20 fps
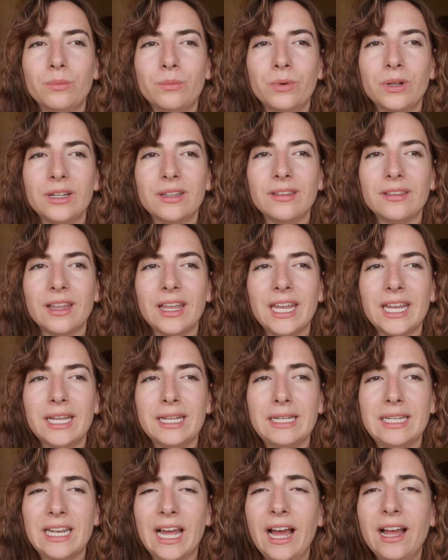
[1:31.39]
what it's
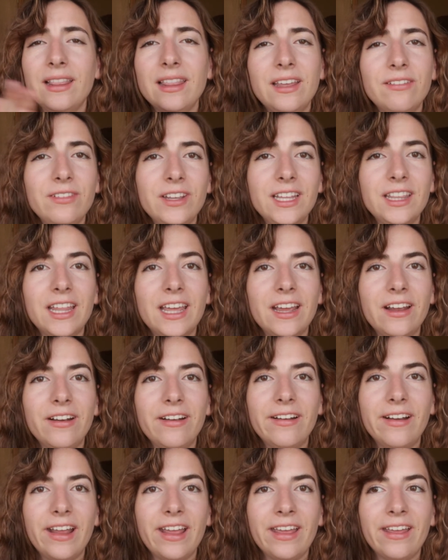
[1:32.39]
like not living there,